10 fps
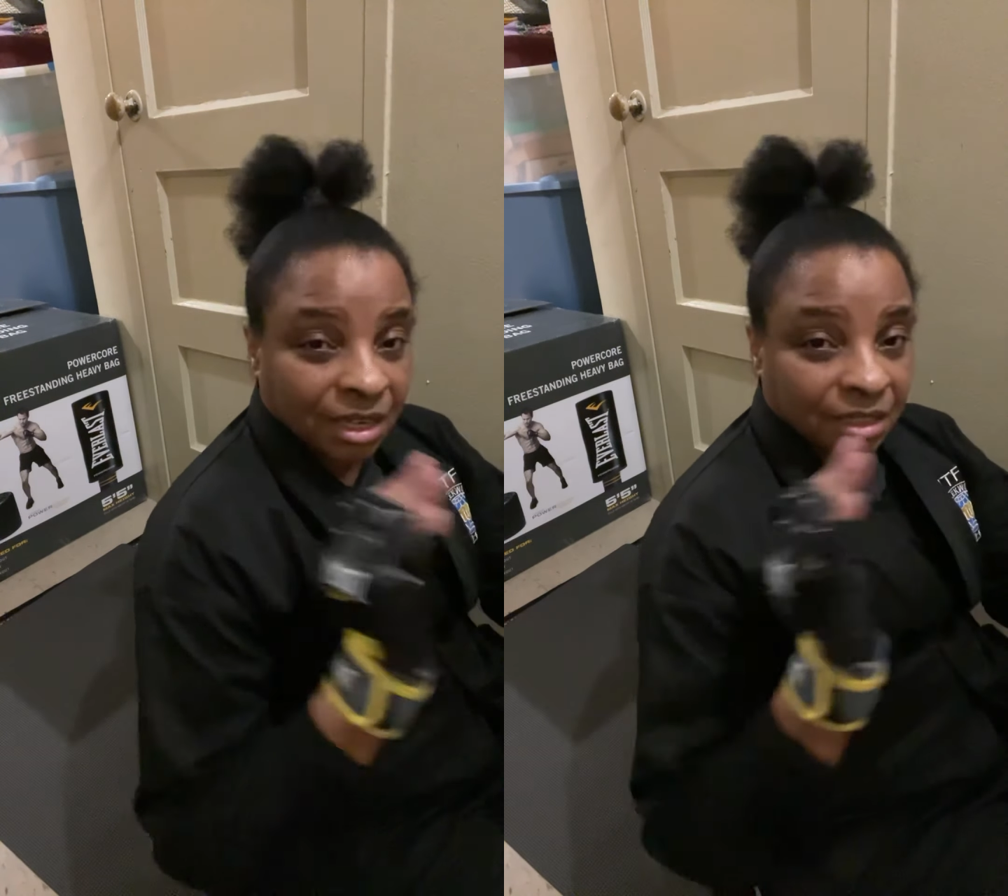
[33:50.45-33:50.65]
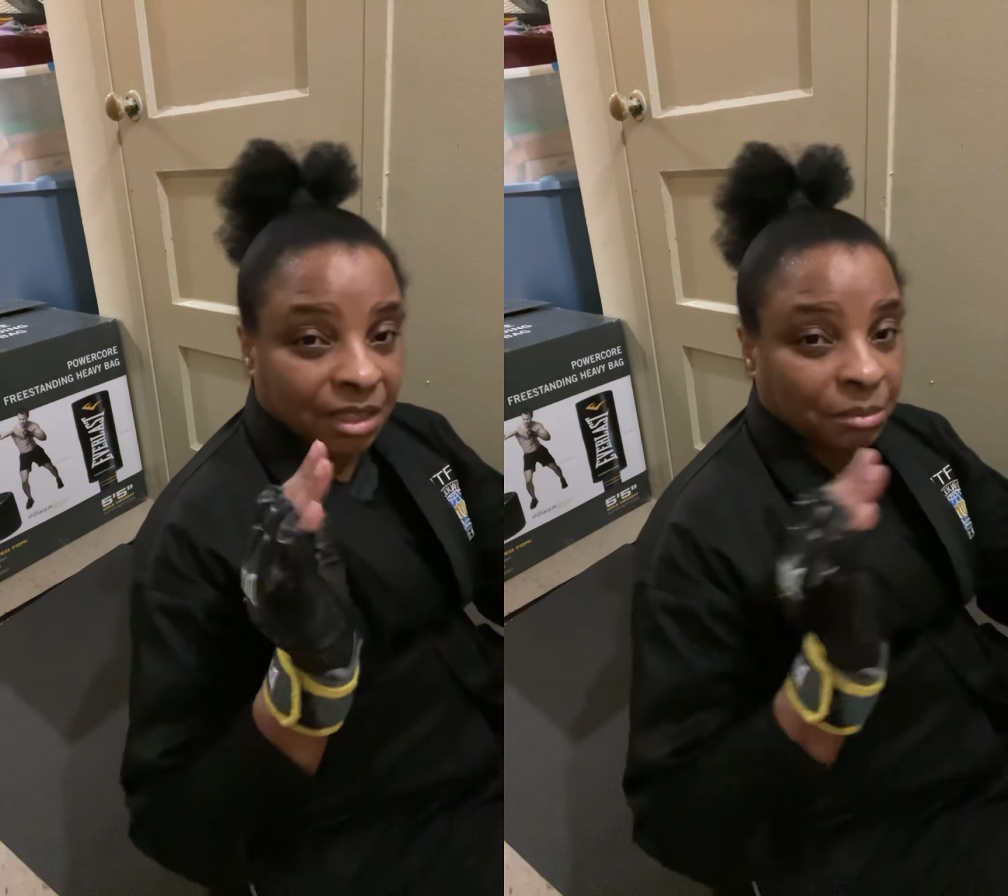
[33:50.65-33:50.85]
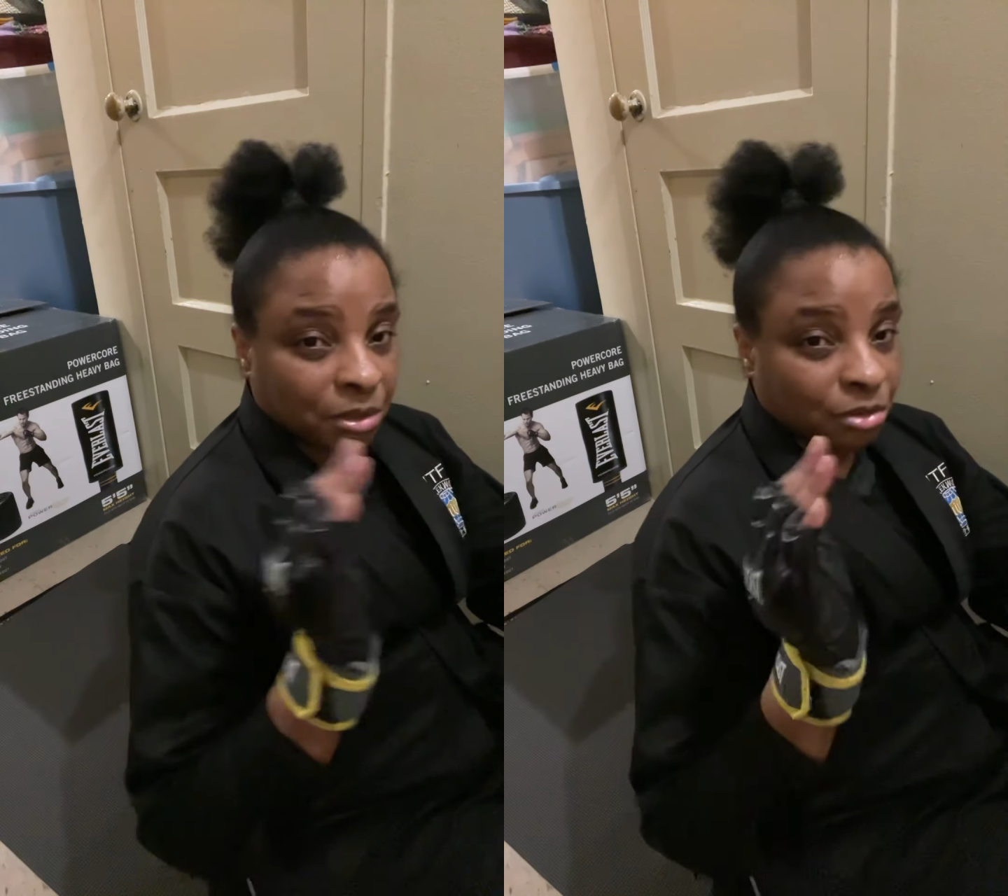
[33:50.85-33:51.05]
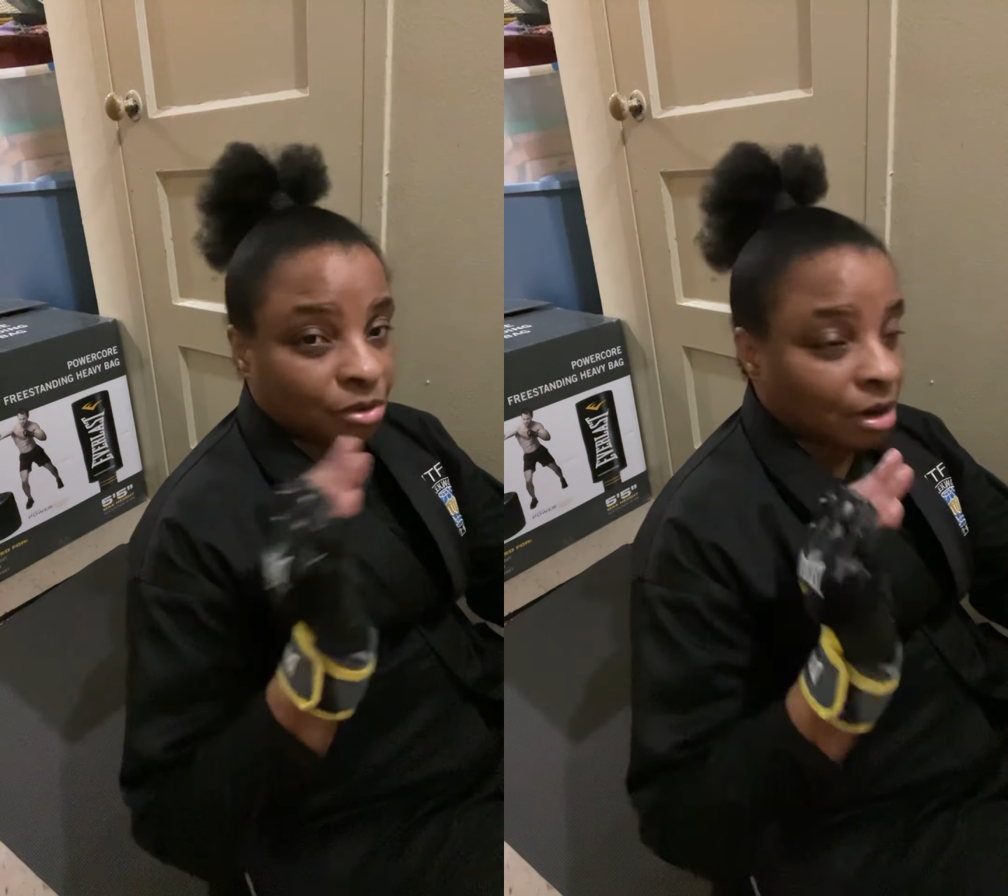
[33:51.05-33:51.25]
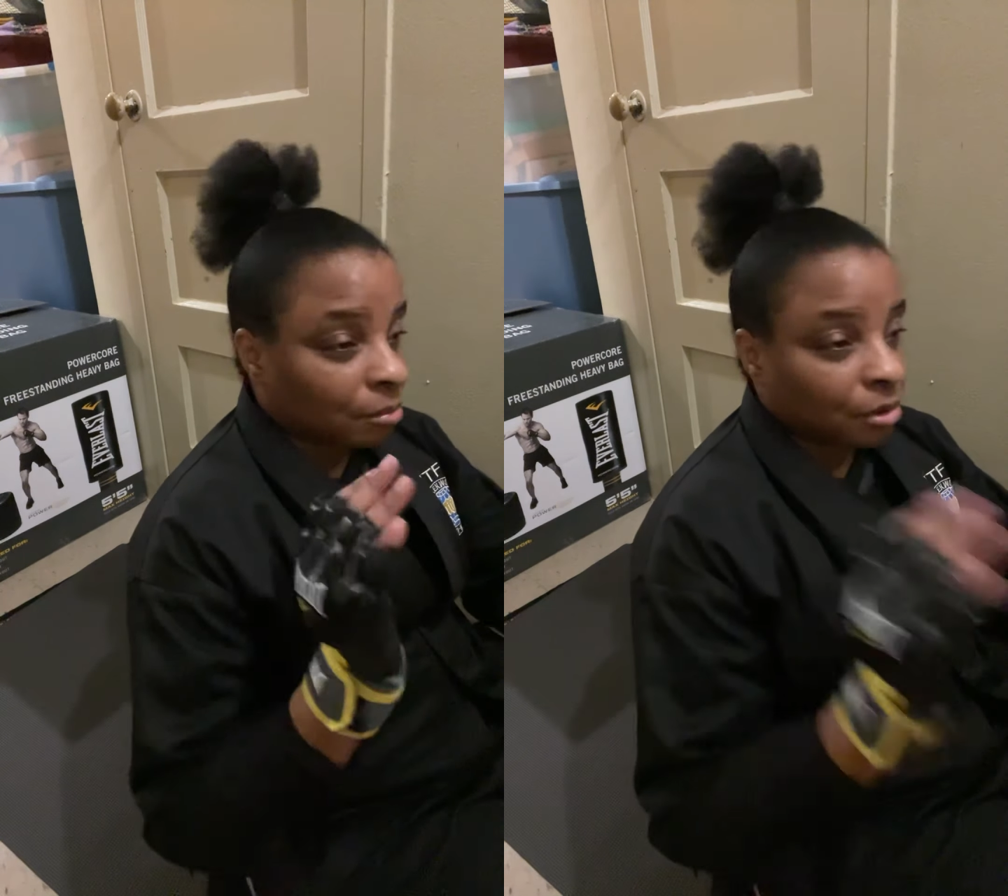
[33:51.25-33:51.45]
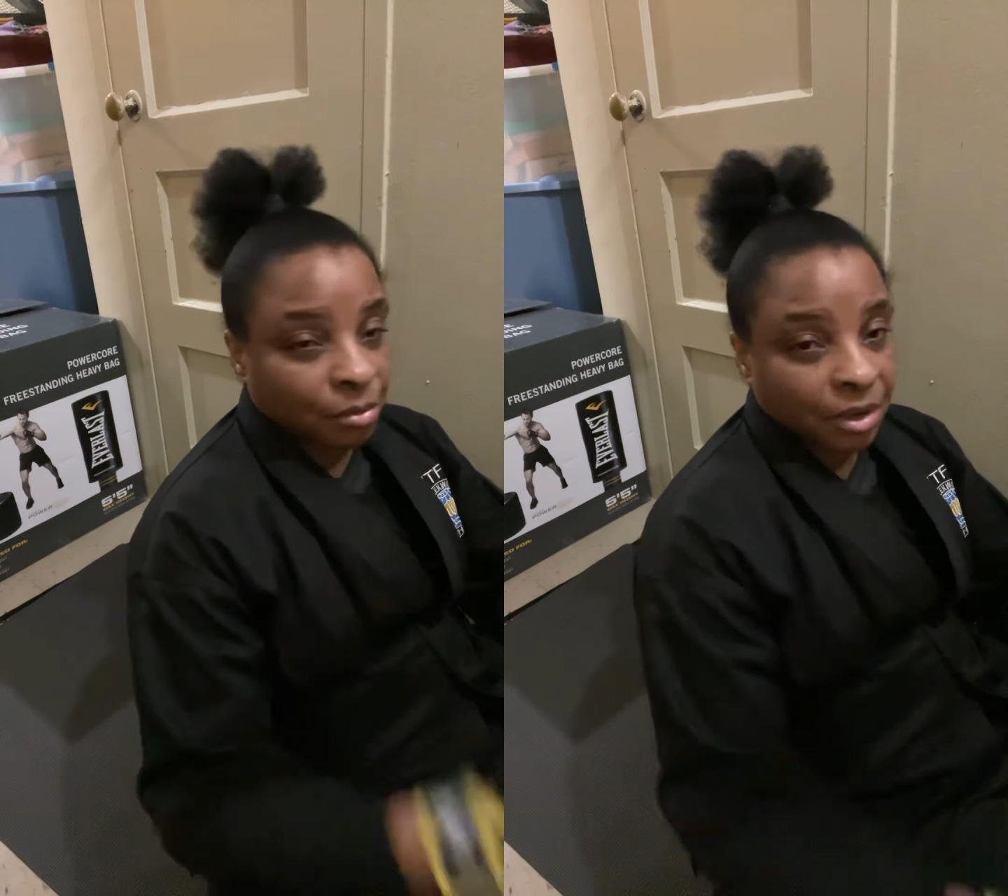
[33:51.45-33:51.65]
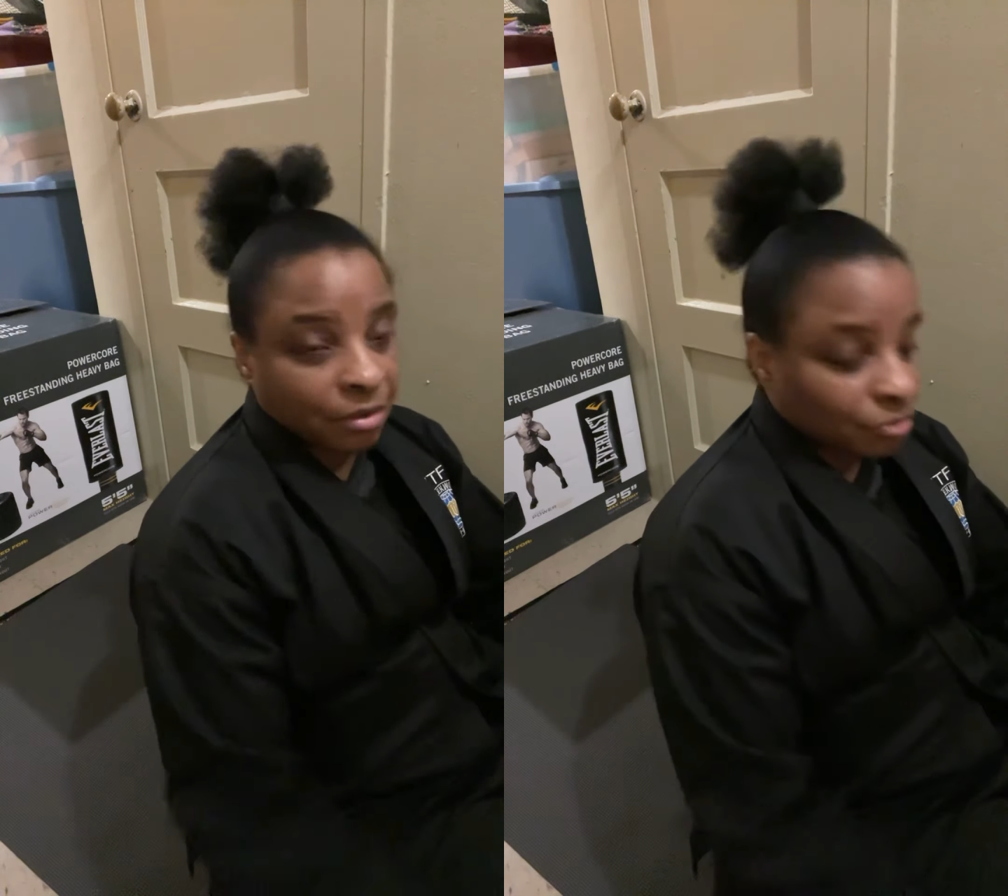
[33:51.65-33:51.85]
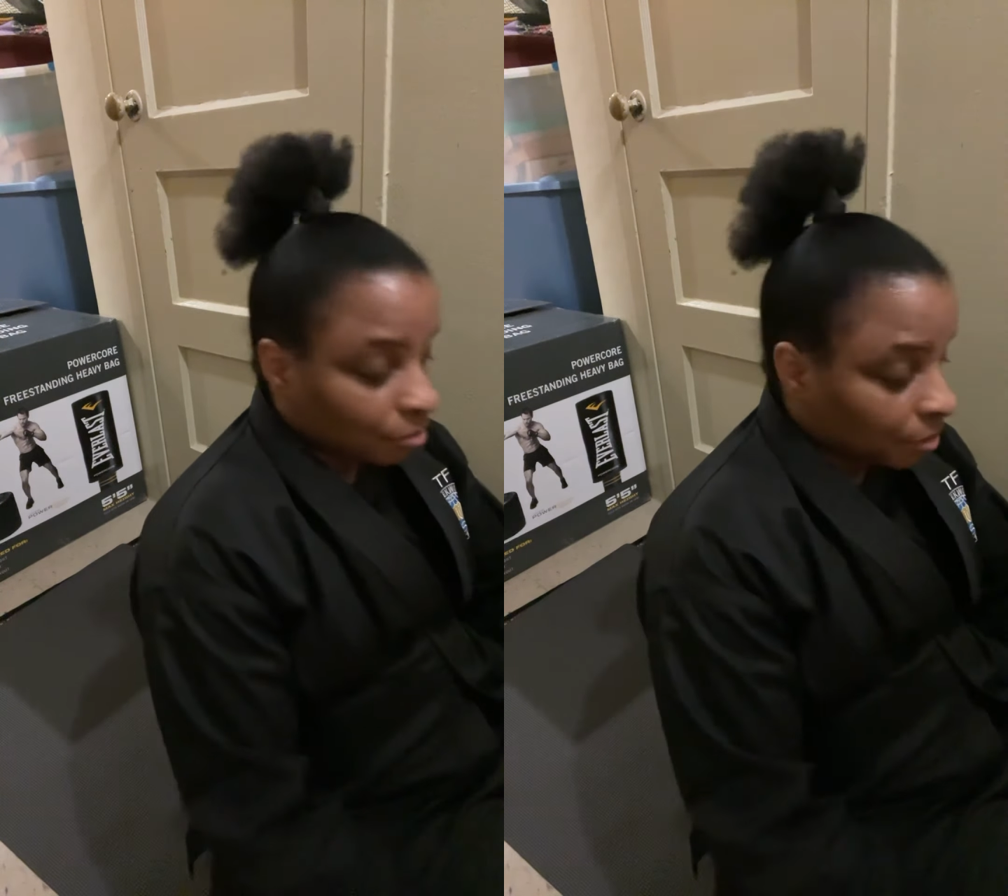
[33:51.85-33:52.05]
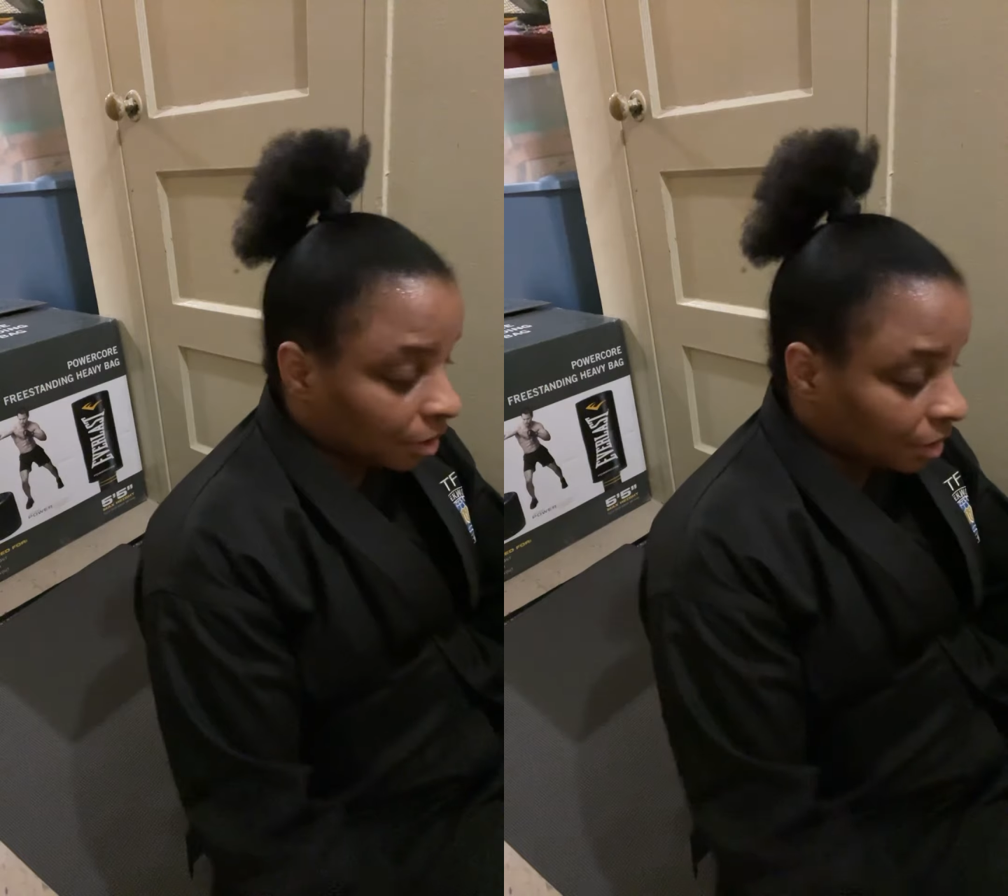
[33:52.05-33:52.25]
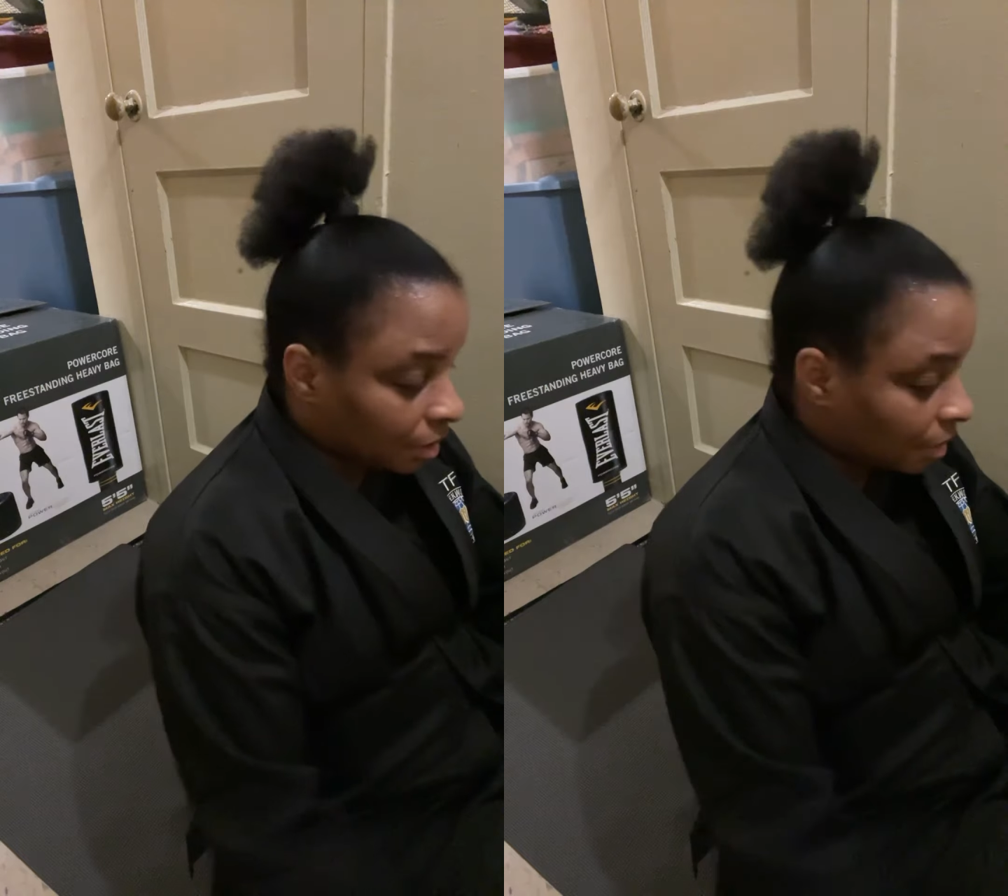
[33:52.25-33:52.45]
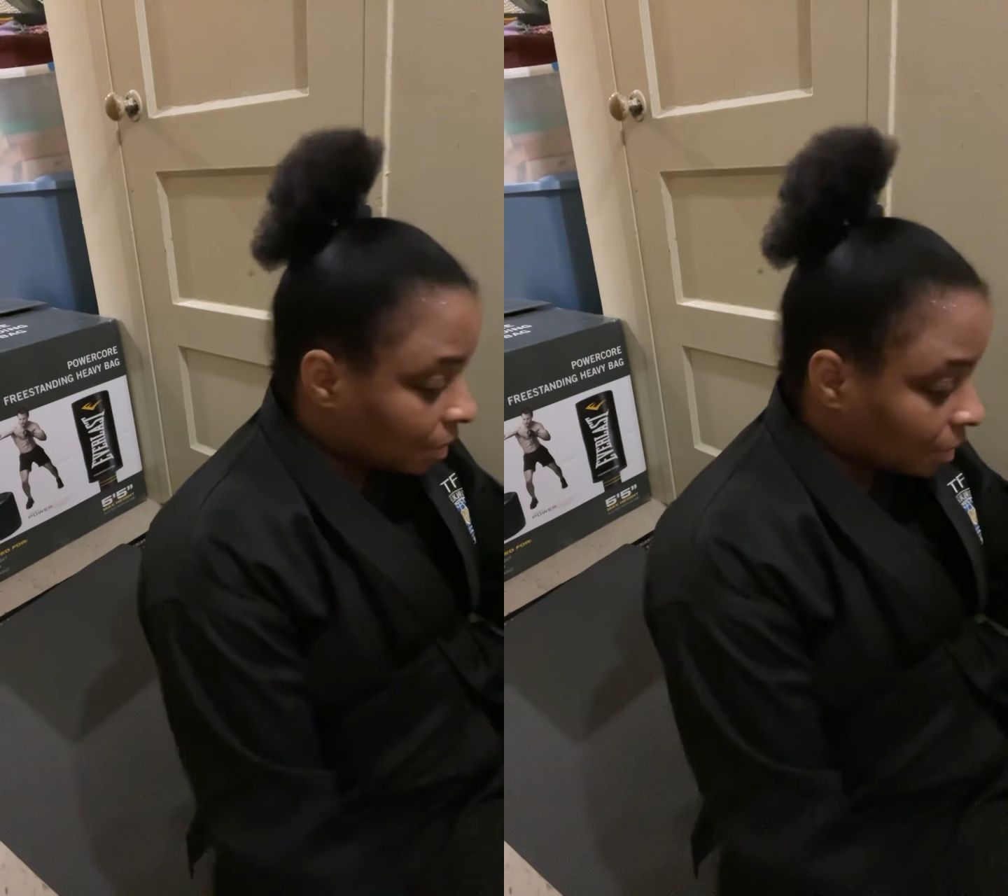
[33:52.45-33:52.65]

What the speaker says: keep the drama away from me,